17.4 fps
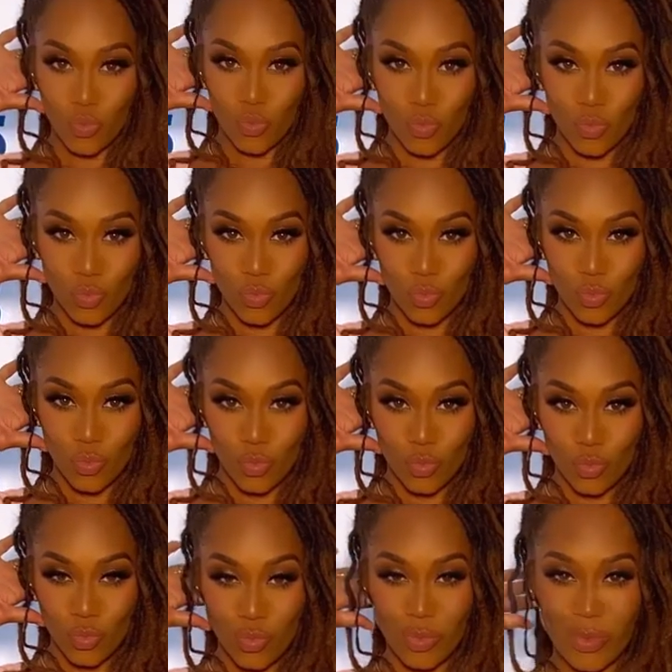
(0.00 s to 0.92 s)
up further
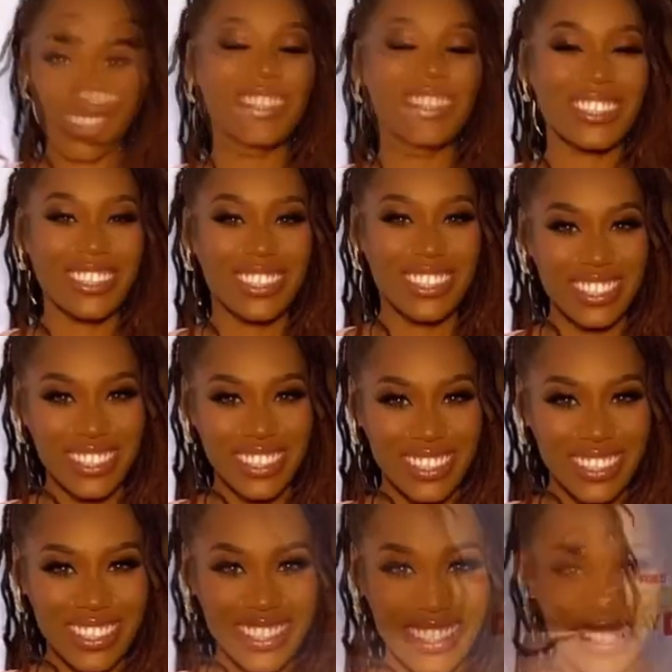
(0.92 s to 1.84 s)
intrigue.
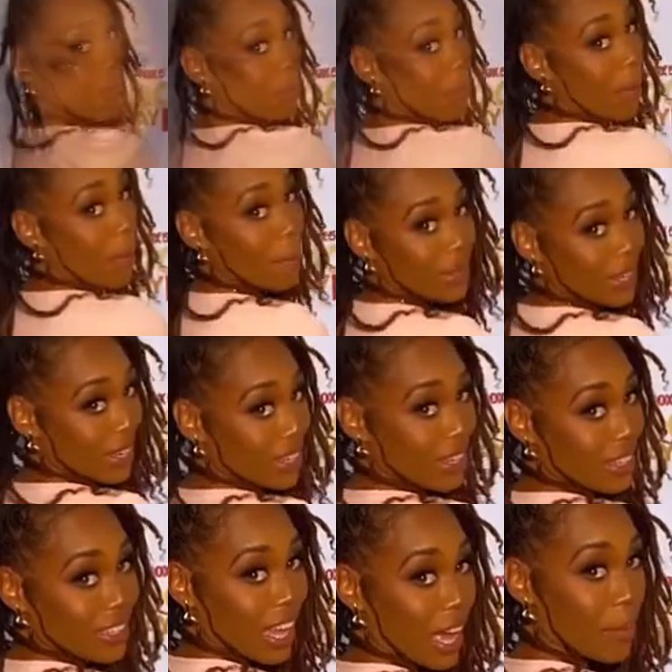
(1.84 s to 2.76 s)
Among
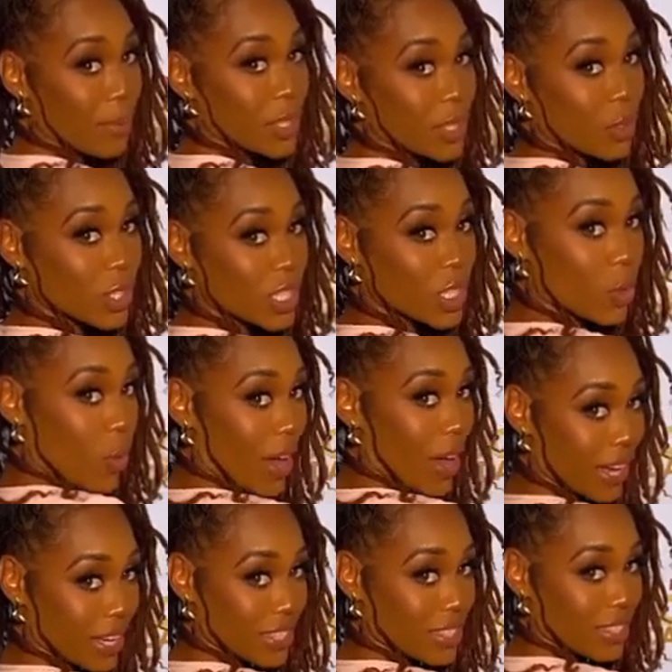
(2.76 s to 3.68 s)
the cast, Monique
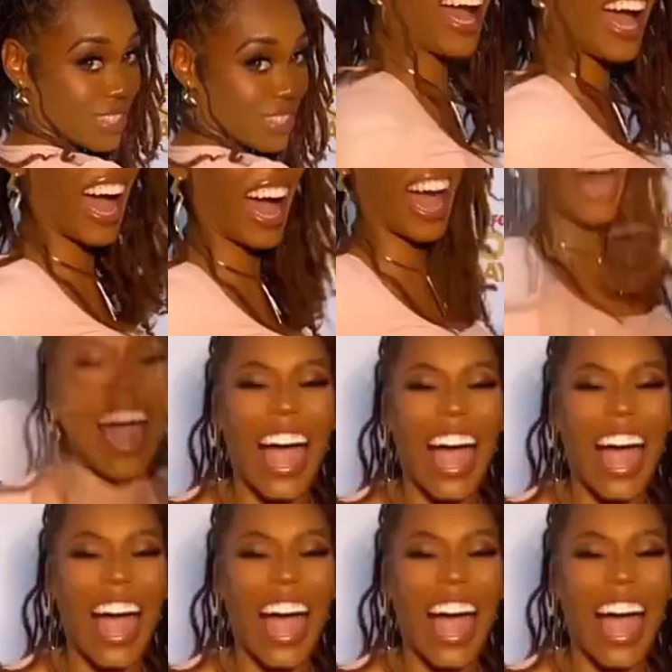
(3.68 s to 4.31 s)
and Chris